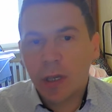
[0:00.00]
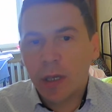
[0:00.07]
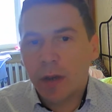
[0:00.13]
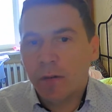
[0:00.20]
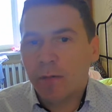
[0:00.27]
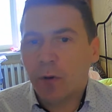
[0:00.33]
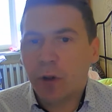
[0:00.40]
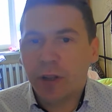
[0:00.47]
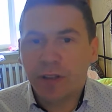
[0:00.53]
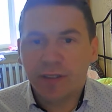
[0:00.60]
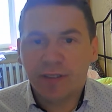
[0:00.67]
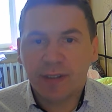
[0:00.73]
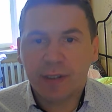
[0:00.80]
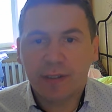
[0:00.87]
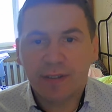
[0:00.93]
For
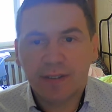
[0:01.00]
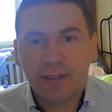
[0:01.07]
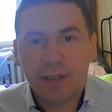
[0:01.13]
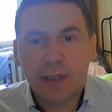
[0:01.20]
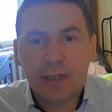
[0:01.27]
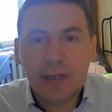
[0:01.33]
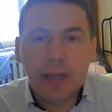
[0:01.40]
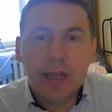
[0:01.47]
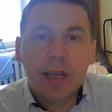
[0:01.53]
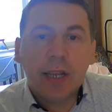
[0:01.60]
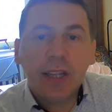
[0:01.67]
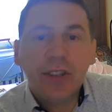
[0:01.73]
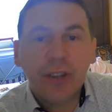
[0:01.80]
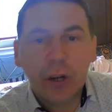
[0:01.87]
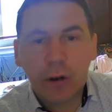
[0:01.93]
instance, a
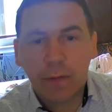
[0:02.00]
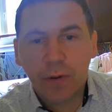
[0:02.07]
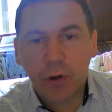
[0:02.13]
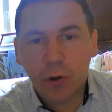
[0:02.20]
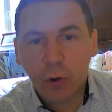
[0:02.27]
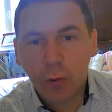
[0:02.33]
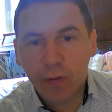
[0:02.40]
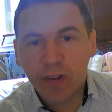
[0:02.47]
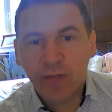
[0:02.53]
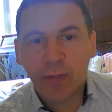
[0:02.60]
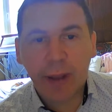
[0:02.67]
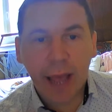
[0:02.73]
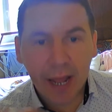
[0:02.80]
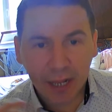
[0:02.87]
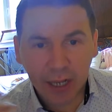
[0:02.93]
leader of the group is
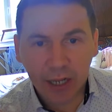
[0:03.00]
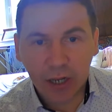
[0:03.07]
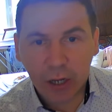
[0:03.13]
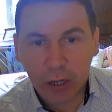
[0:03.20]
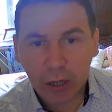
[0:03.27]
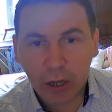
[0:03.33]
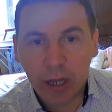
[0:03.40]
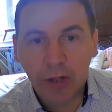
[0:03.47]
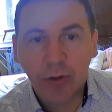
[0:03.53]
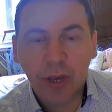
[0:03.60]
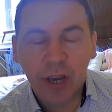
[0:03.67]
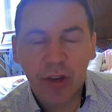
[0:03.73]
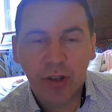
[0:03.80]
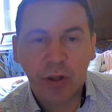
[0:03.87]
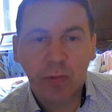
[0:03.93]
planning
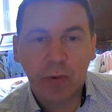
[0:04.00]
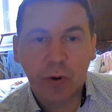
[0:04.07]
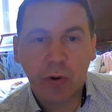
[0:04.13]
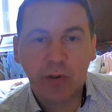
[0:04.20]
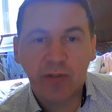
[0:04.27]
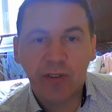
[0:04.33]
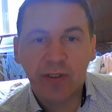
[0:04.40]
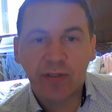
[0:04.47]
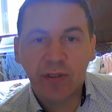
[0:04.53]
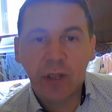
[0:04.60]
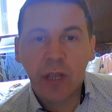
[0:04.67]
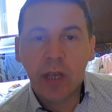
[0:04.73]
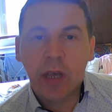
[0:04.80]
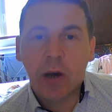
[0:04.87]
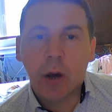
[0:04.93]
educational process,
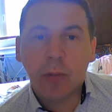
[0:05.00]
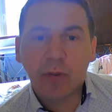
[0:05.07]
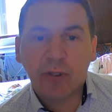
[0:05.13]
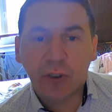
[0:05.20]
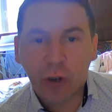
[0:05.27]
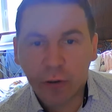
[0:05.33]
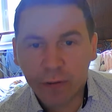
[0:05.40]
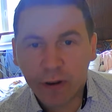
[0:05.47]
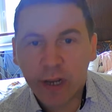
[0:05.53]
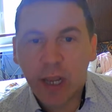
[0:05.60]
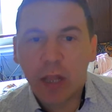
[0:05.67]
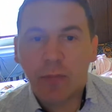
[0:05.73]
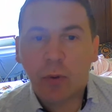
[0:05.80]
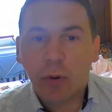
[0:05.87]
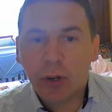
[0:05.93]
observing
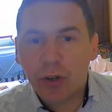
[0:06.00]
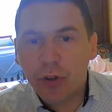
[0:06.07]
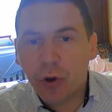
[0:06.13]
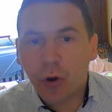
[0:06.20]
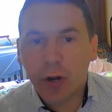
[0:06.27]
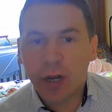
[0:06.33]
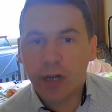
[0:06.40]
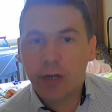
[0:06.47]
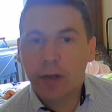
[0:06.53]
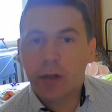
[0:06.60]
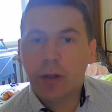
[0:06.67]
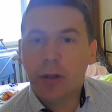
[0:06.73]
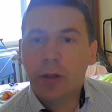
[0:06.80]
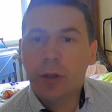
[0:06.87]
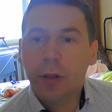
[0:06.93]
and monitoring
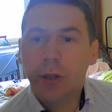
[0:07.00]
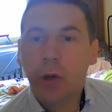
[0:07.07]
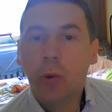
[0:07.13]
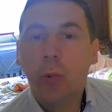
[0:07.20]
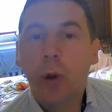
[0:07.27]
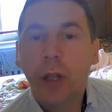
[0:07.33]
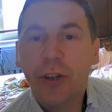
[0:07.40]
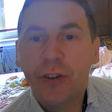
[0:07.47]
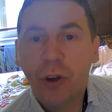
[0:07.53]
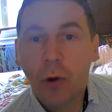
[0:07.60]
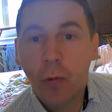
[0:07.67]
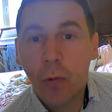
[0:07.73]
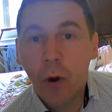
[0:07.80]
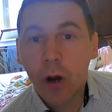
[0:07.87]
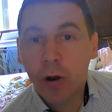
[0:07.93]
the quality
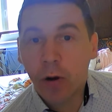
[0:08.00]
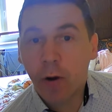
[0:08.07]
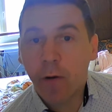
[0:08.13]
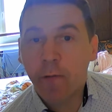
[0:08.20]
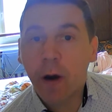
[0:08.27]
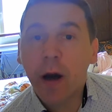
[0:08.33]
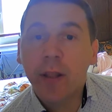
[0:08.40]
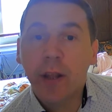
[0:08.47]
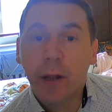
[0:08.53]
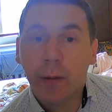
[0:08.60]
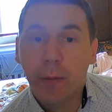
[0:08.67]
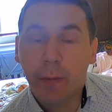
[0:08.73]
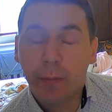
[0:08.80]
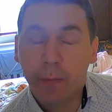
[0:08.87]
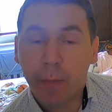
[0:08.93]
of work of other
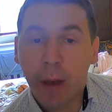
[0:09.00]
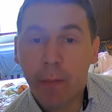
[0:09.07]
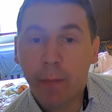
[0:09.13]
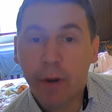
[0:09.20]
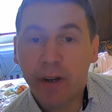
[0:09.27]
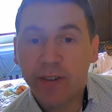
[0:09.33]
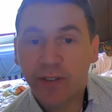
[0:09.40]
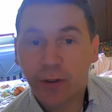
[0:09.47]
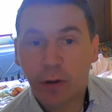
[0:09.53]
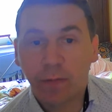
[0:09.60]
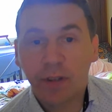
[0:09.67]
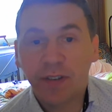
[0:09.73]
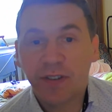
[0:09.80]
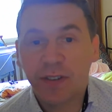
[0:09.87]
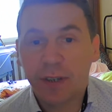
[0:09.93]
members of
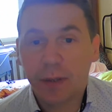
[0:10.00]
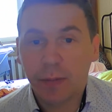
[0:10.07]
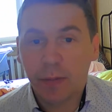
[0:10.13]
the team.